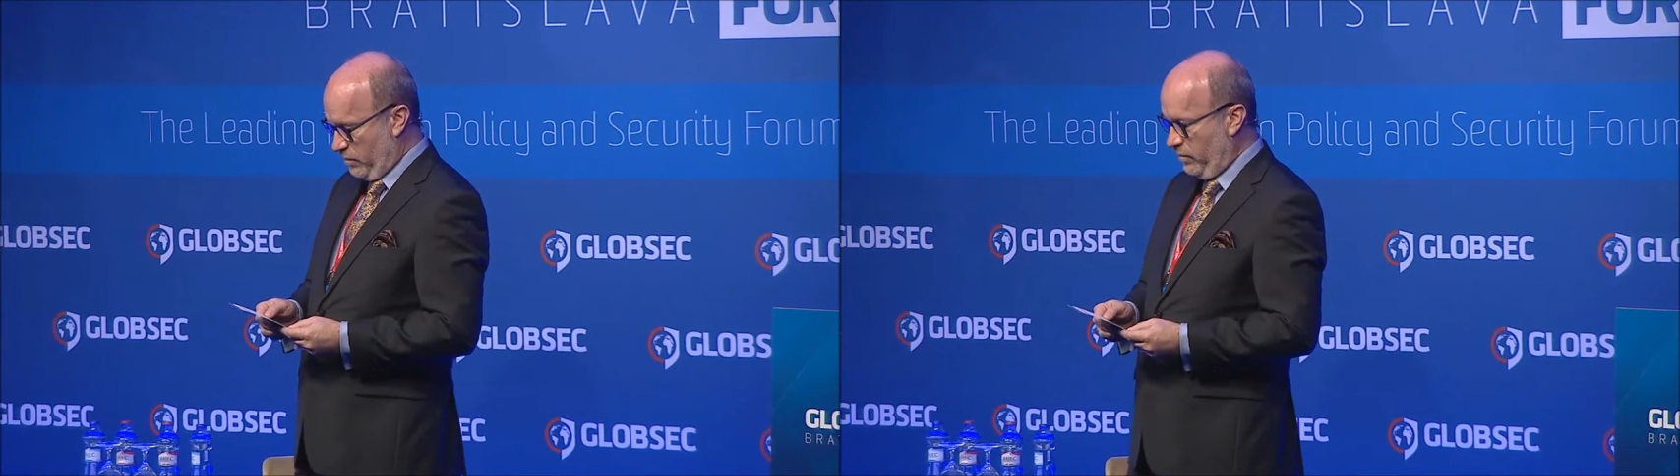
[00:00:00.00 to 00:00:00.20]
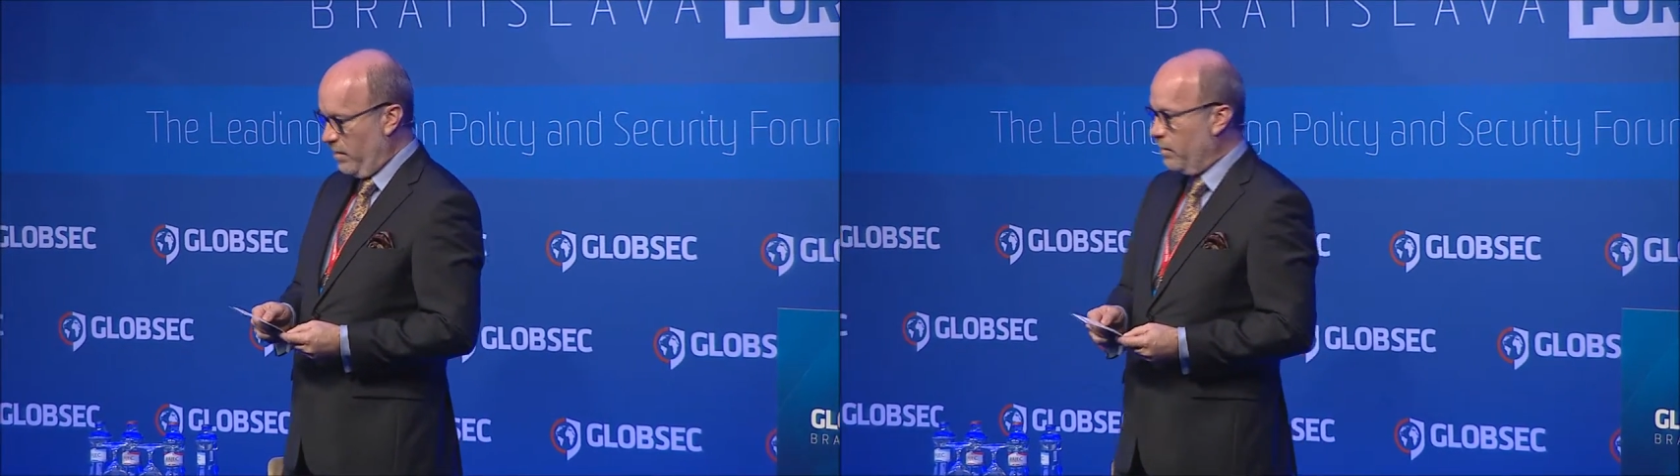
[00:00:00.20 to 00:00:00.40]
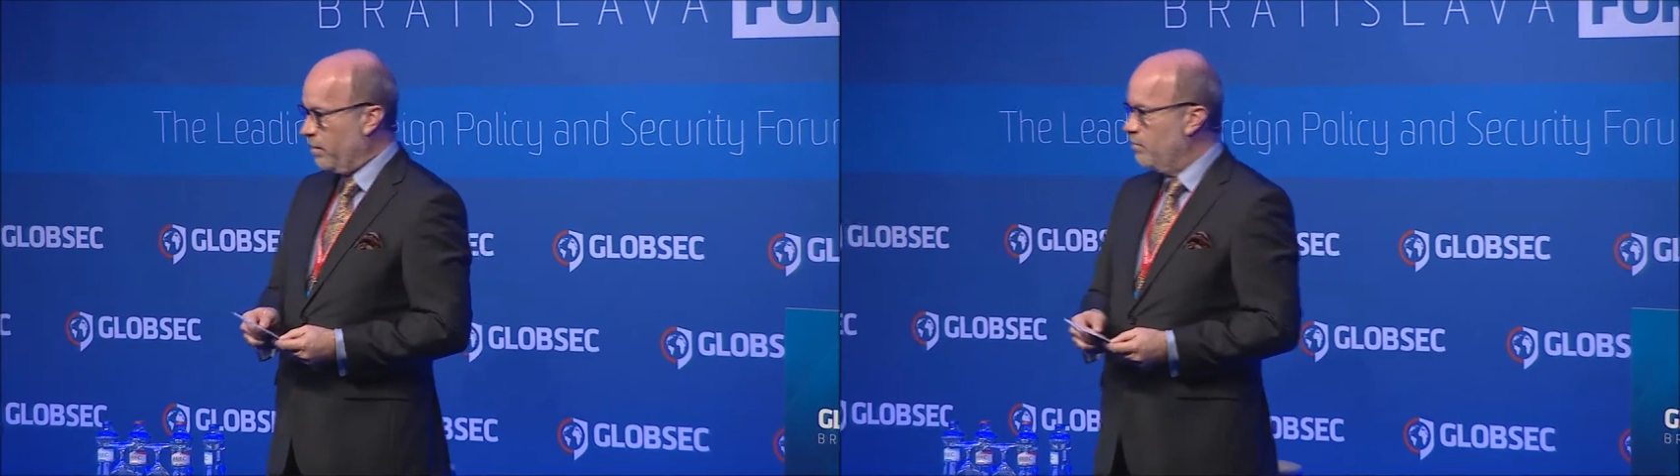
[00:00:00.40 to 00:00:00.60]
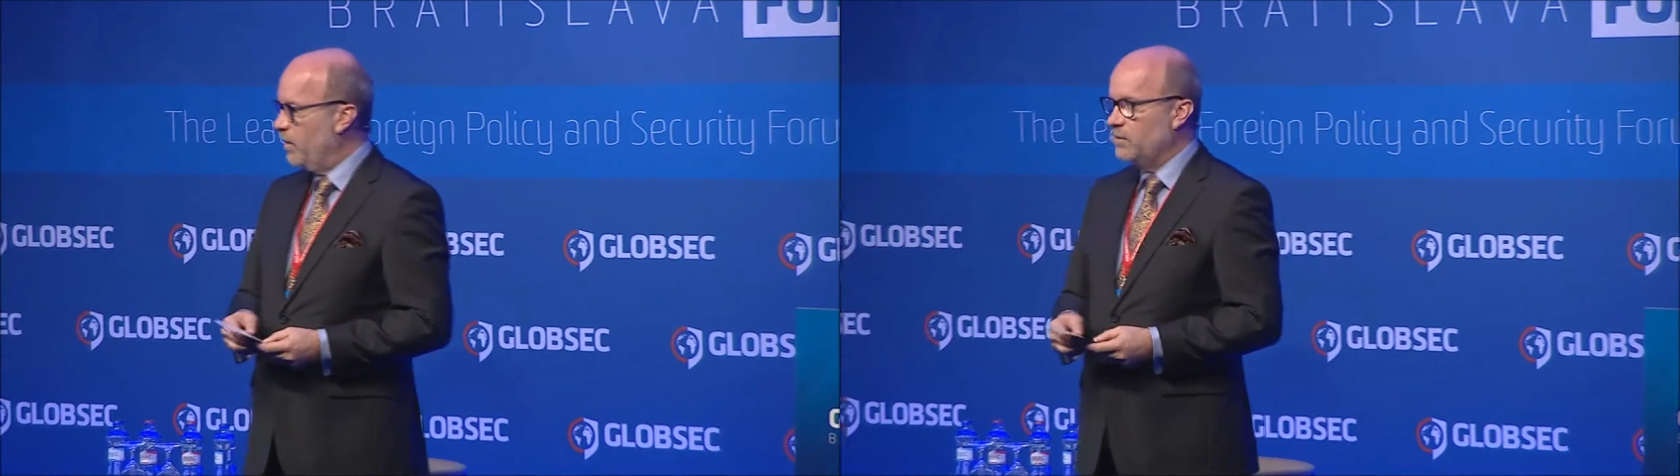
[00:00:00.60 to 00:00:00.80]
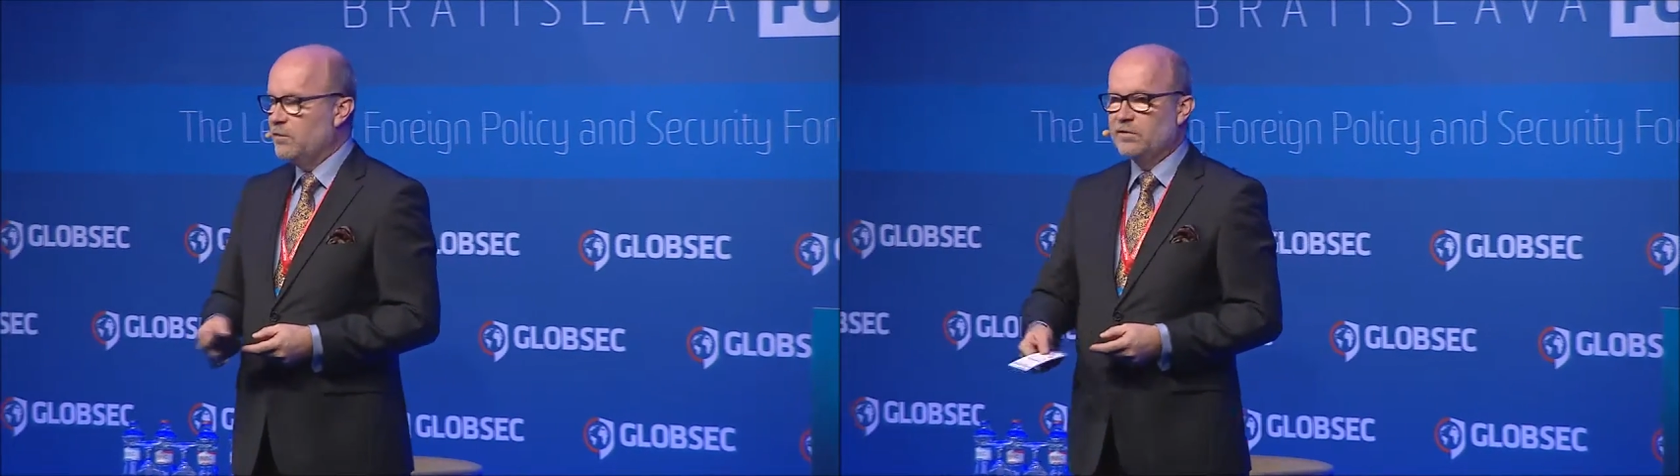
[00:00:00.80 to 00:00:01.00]
VRM,
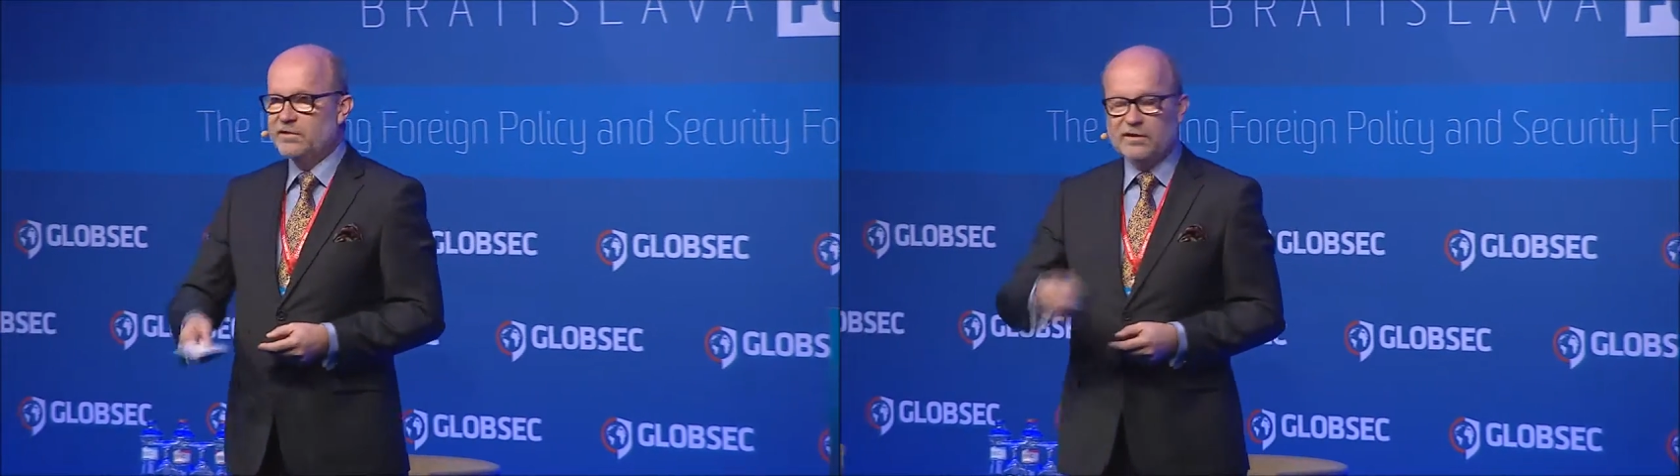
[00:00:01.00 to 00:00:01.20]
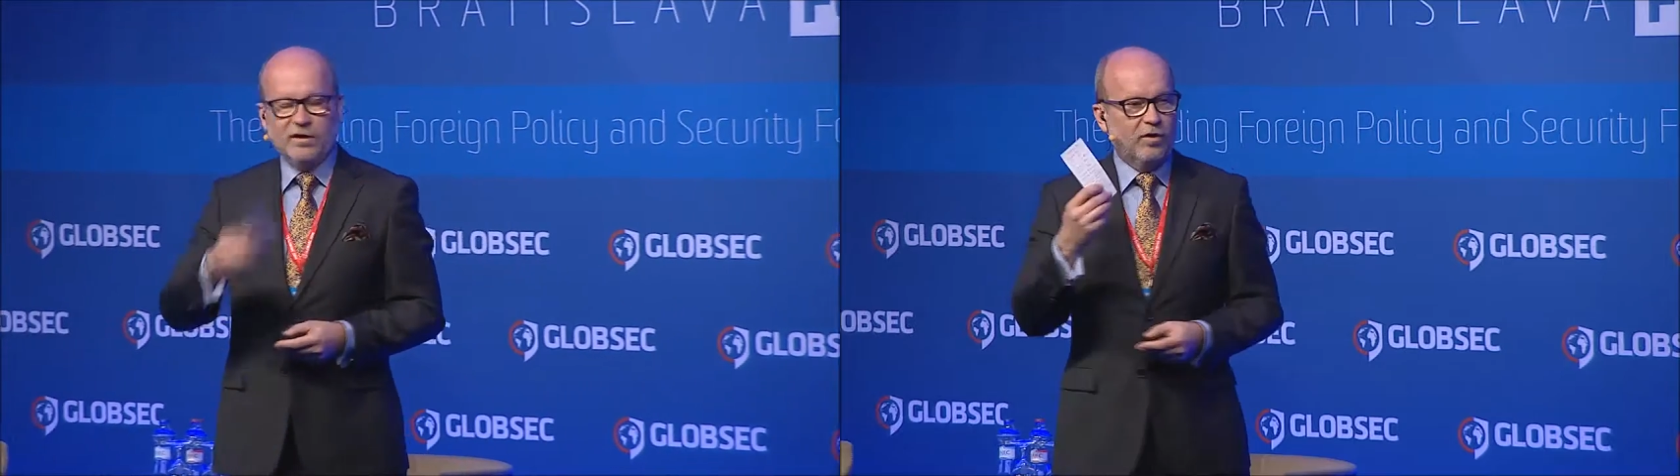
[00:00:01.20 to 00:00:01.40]
but you will see